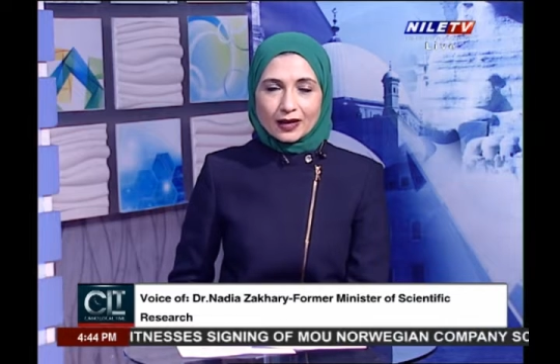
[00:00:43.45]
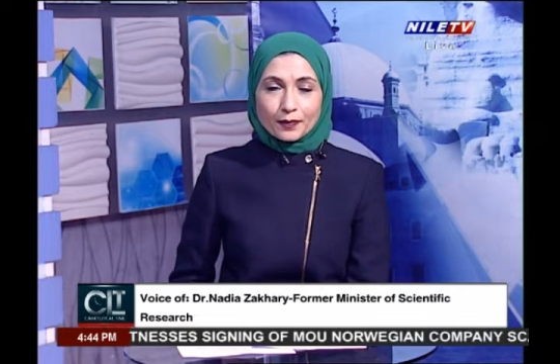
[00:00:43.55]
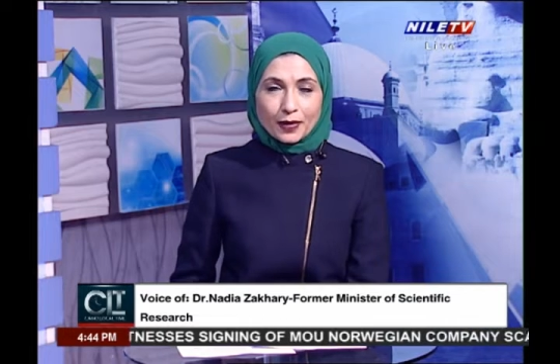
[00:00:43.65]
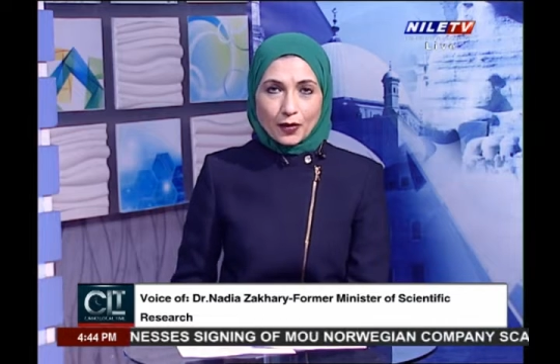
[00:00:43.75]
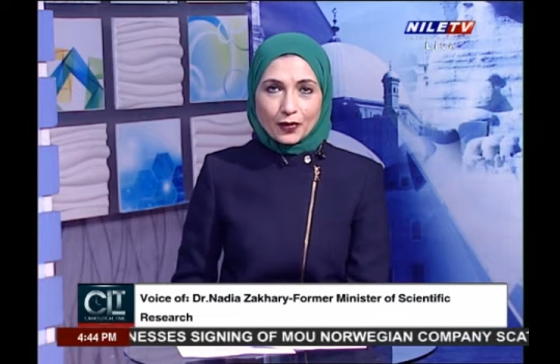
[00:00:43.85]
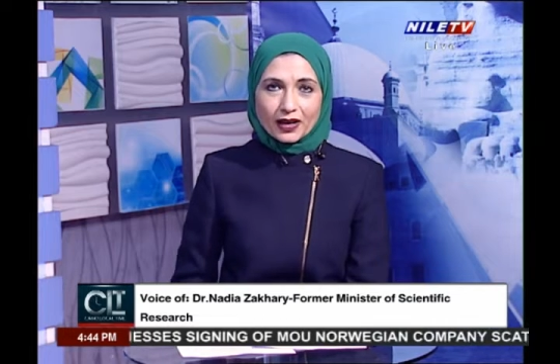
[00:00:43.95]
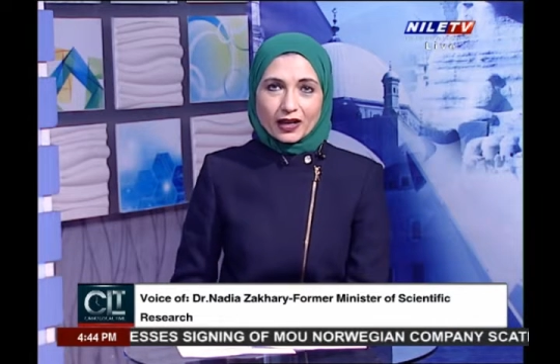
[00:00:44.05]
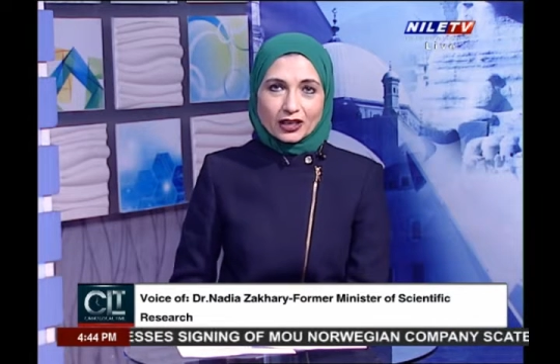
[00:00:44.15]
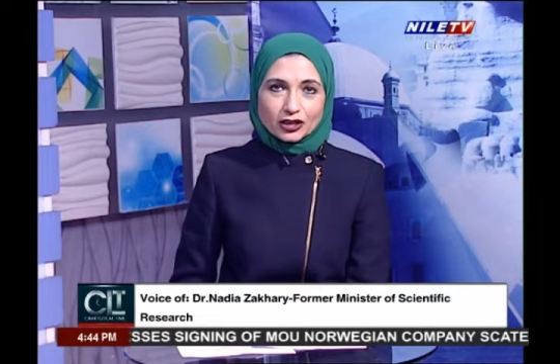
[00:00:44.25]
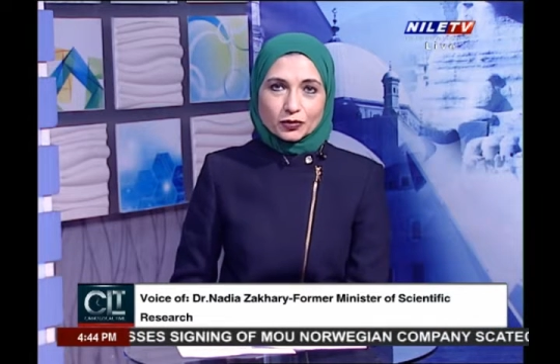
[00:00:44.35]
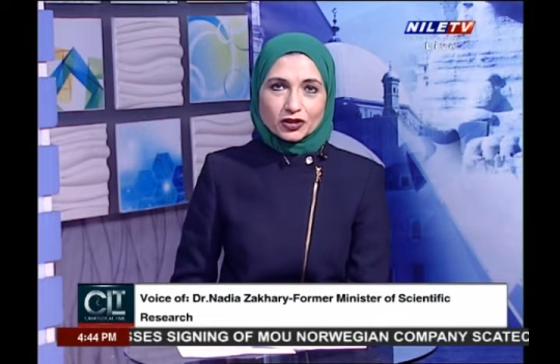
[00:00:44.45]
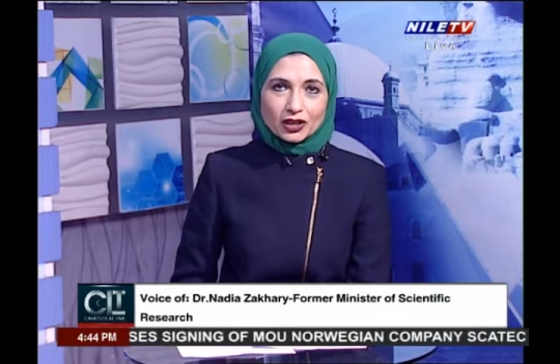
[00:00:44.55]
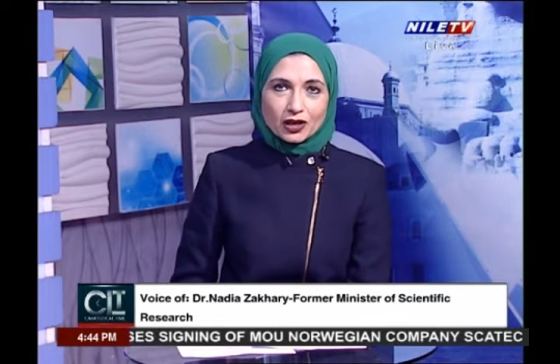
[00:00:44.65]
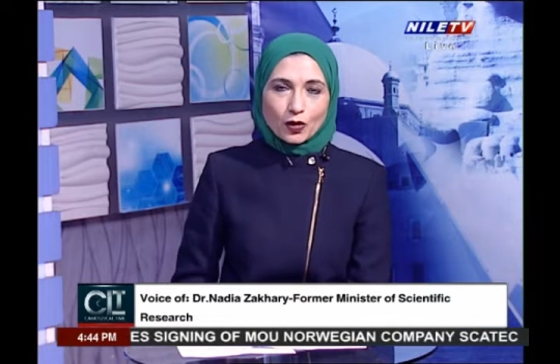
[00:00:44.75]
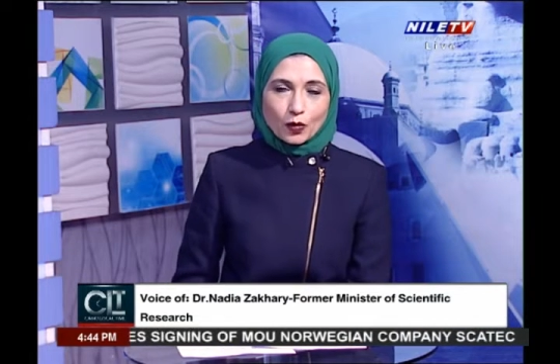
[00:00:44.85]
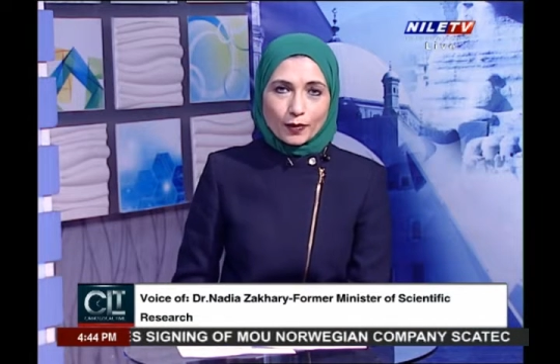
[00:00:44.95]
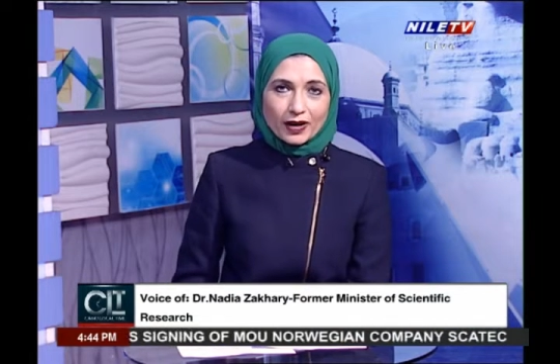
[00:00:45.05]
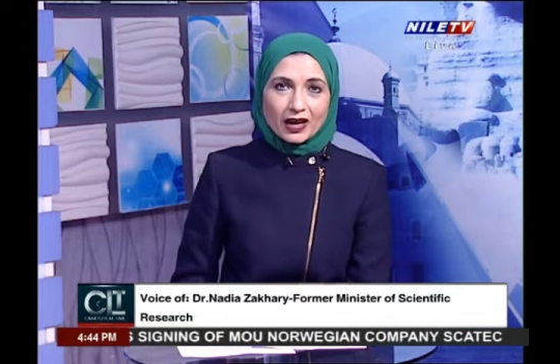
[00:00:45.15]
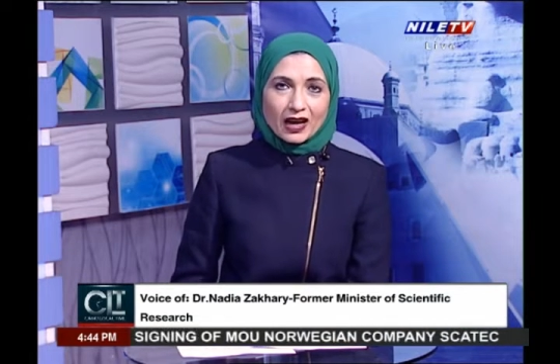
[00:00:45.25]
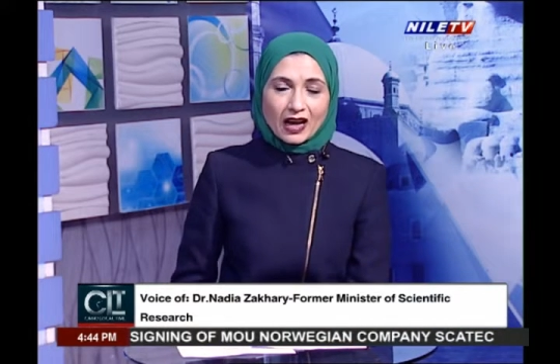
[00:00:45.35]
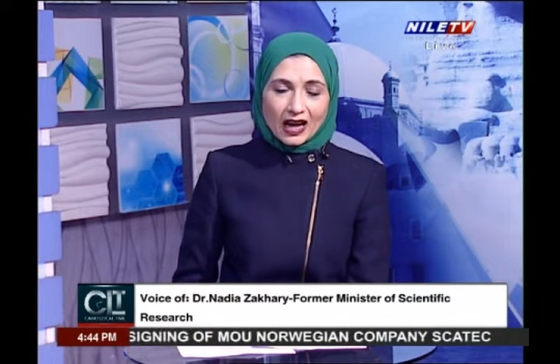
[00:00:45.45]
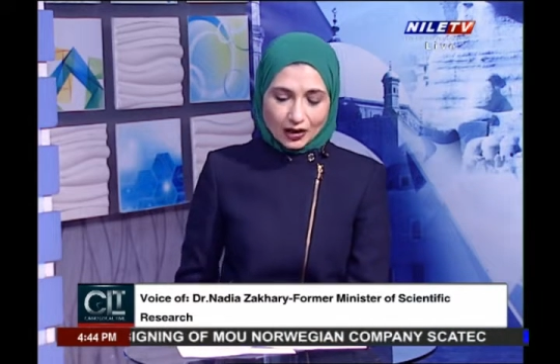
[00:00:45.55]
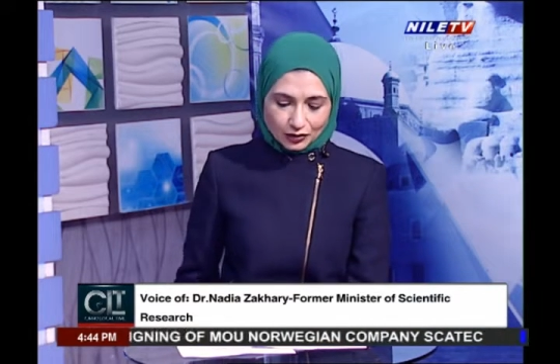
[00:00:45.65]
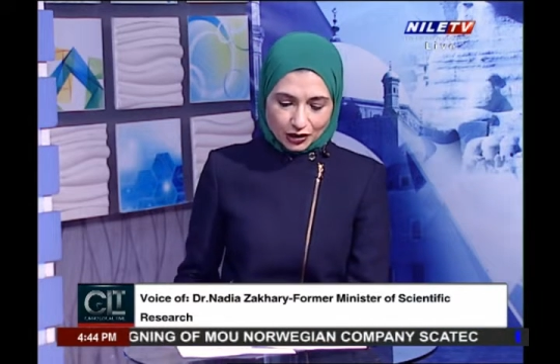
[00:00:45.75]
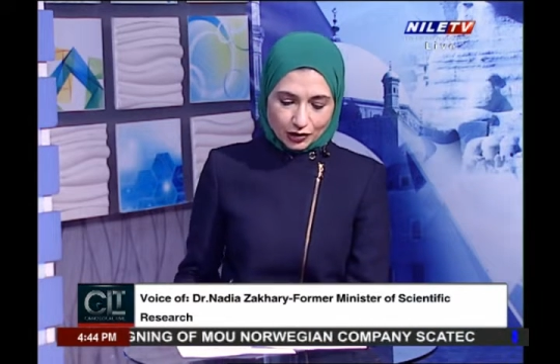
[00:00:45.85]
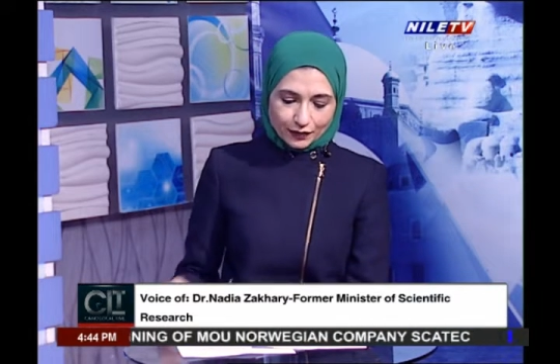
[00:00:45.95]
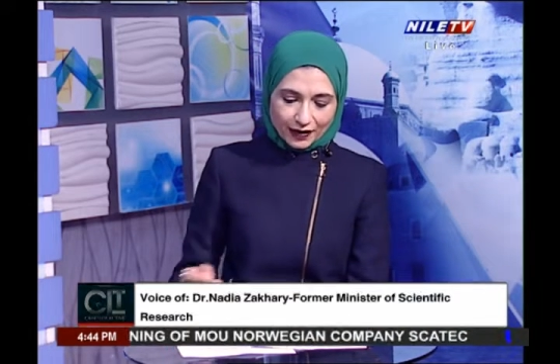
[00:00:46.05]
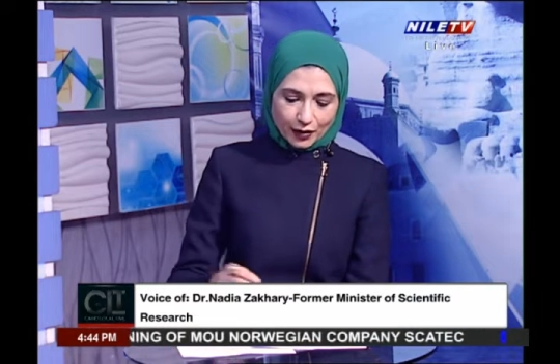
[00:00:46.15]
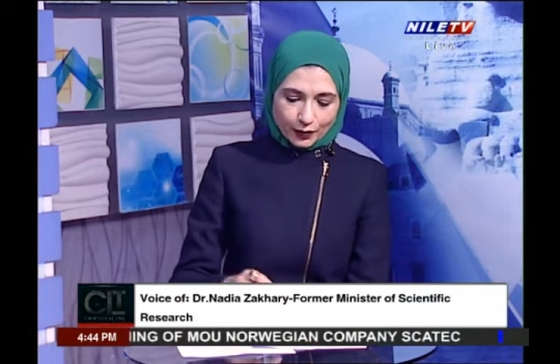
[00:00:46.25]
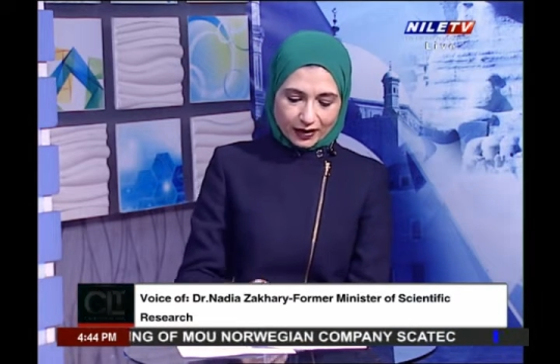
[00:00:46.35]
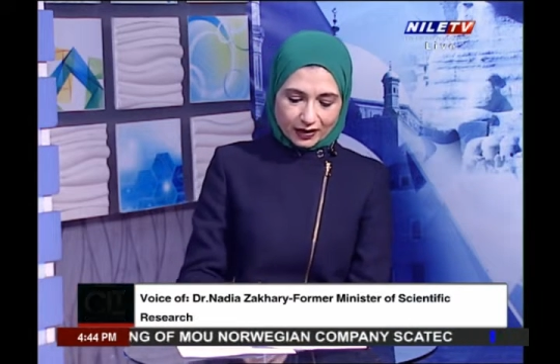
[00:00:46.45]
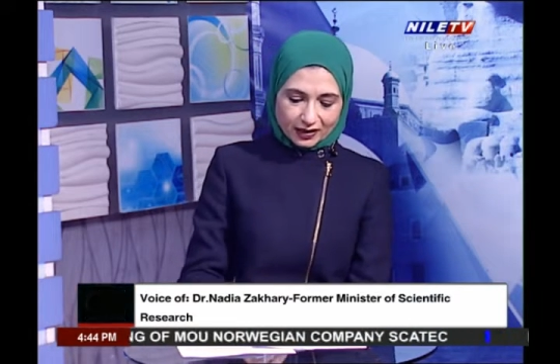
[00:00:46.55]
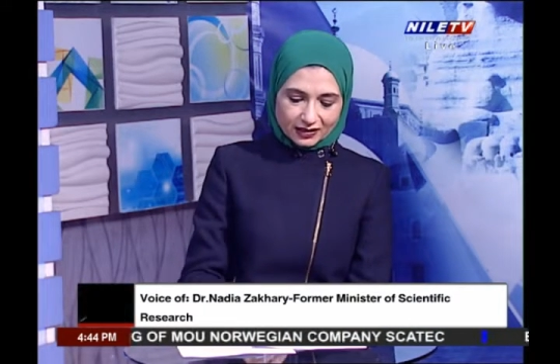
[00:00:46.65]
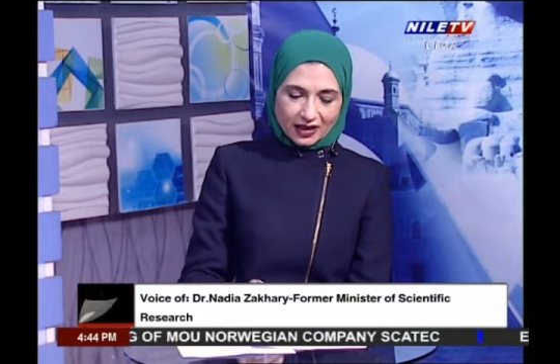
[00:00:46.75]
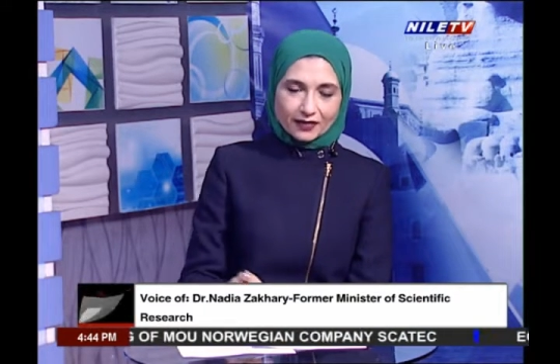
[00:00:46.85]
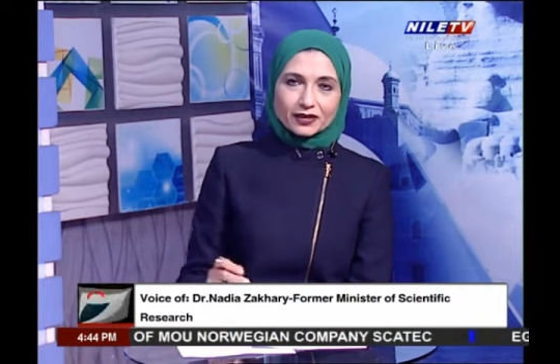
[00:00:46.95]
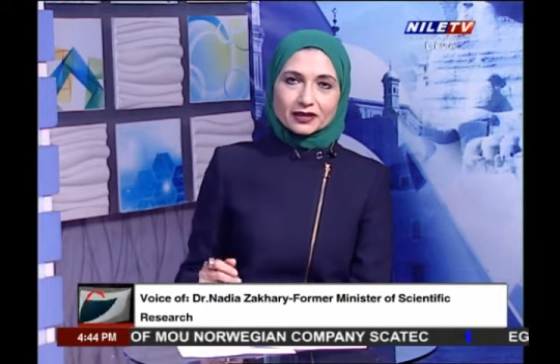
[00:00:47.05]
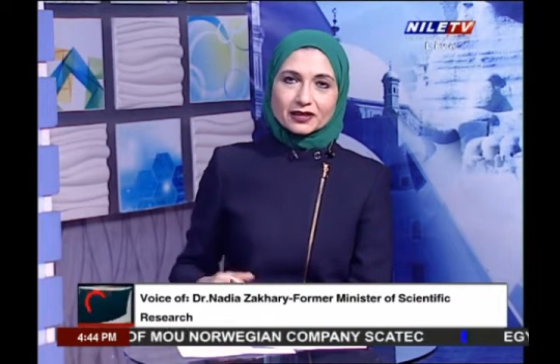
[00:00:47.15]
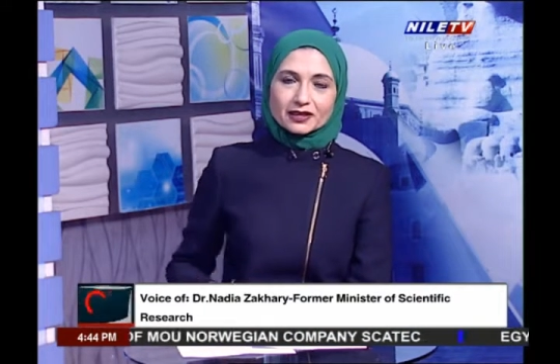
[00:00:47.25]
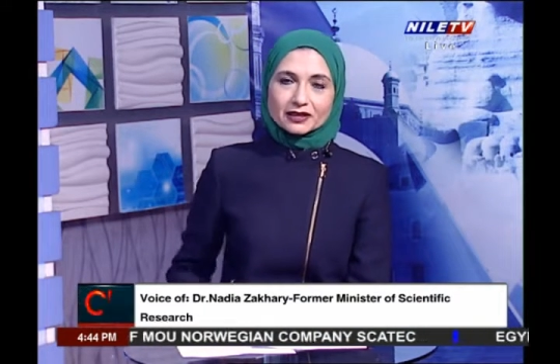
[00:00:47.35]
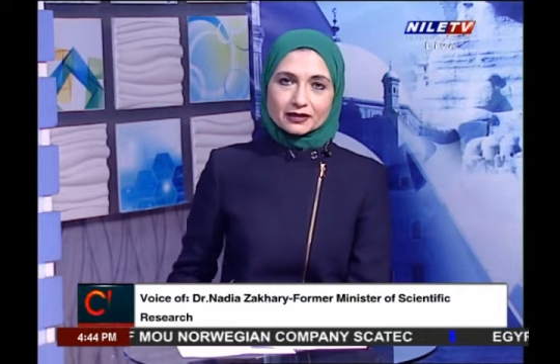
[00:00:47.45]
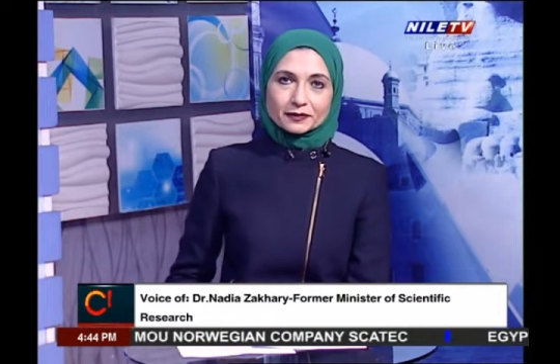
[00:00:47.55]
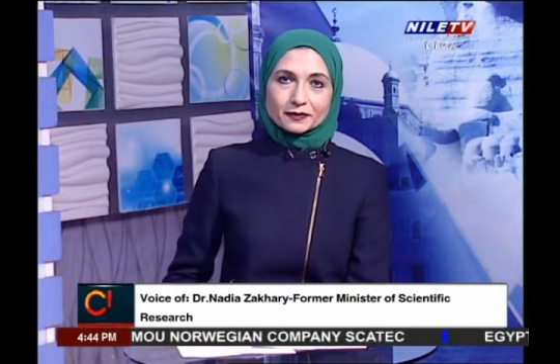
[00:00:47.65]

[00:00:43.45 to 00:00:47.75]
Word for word: empowering Egyptian women, how do you evaluate these efforts?